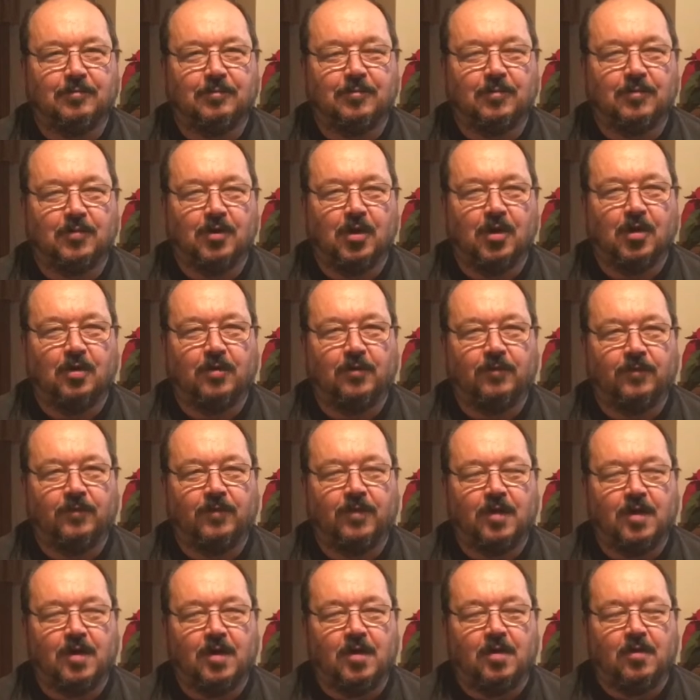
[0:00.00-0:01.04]
Loaf.
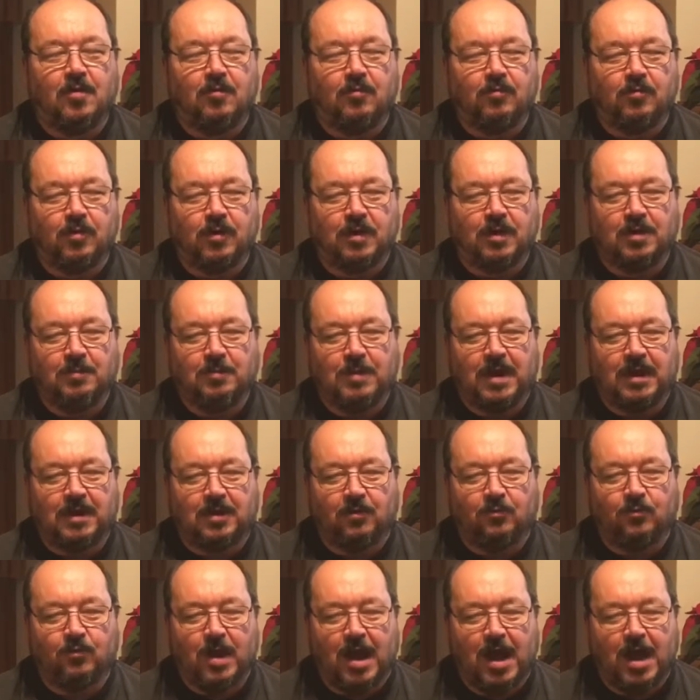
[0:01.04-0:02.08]
We're going to make
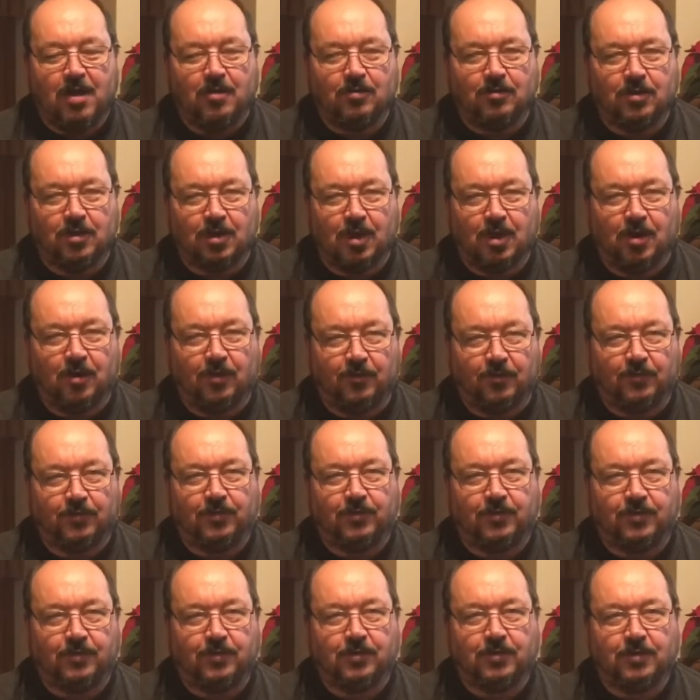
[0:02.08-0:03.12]
a round
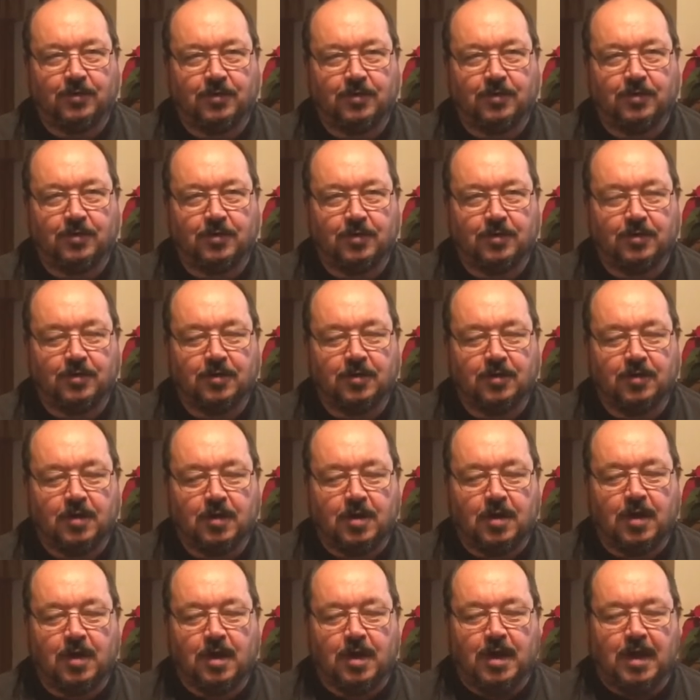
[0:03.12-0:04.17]
loaf,
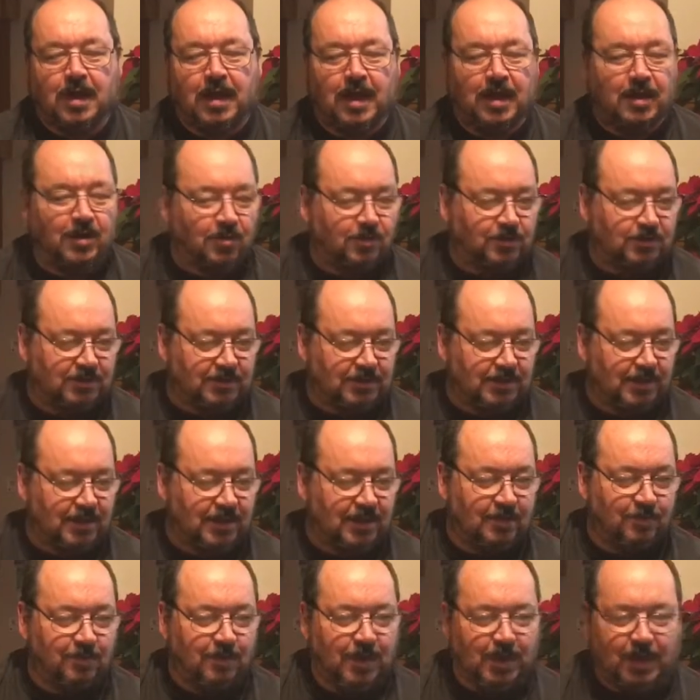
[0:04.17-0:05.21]
and you'll see
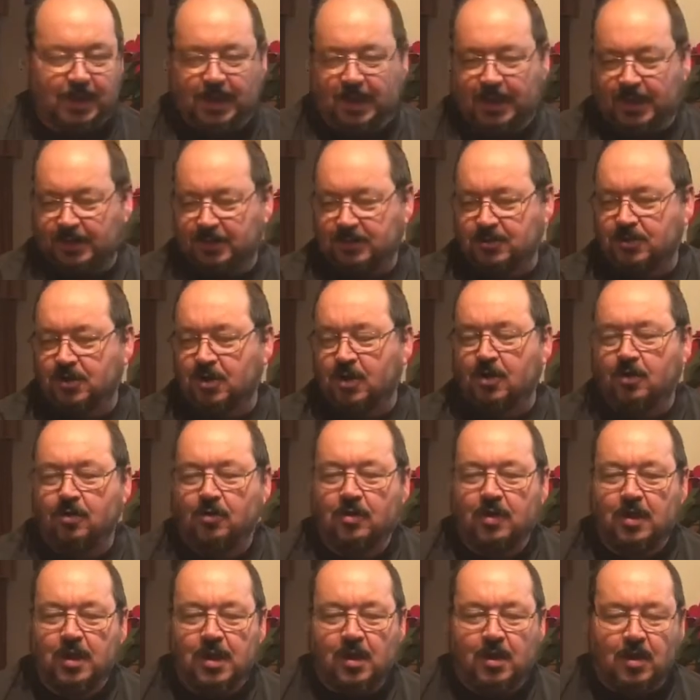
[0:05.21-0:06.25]
in a minute.
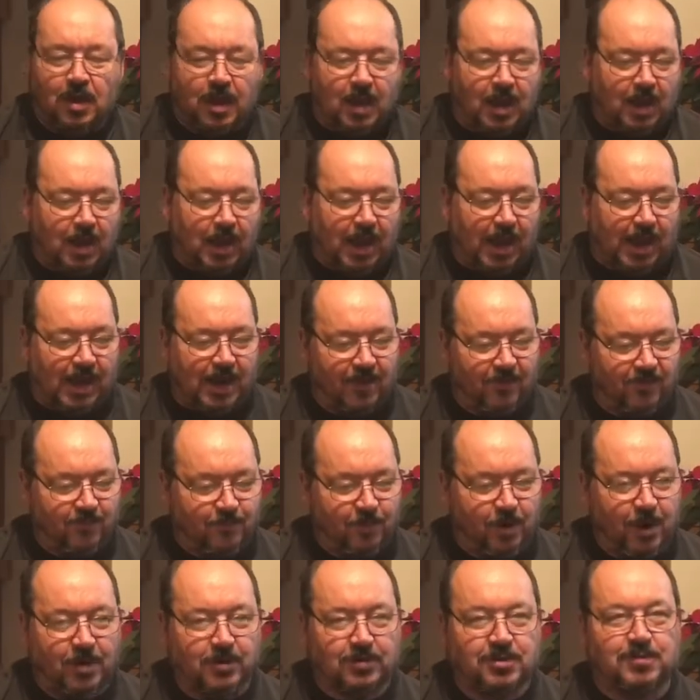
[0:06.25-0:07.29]
So I
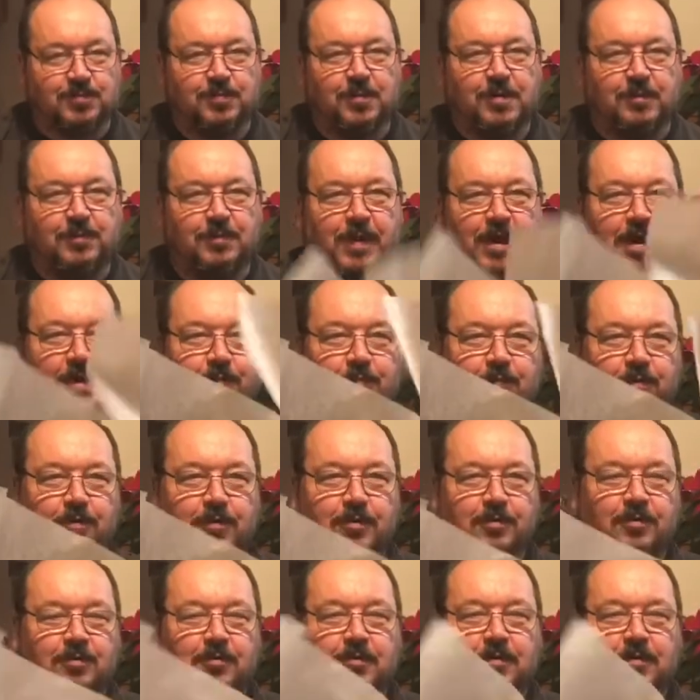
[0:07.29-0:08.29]
have parchment paper